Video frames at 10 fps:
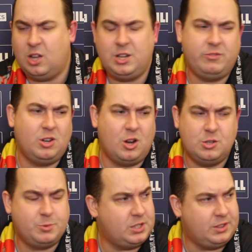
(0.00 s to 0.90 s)
Not even
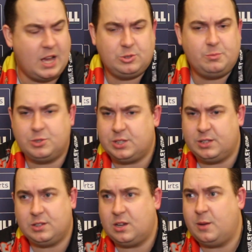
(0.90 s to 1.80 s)
100%,
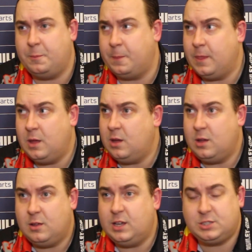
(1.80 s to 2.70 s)
1,000%.
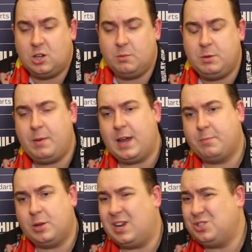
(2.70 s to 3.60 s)
It's going to be
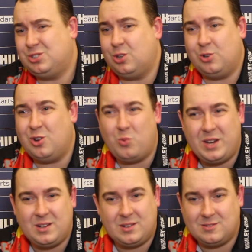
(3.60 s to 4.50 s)
back, but I just don't know
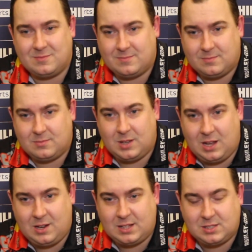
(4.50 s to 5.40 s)
when.
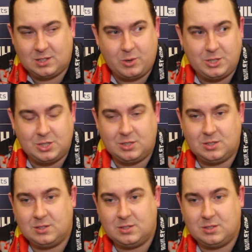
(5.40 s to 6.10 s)
And that's the question.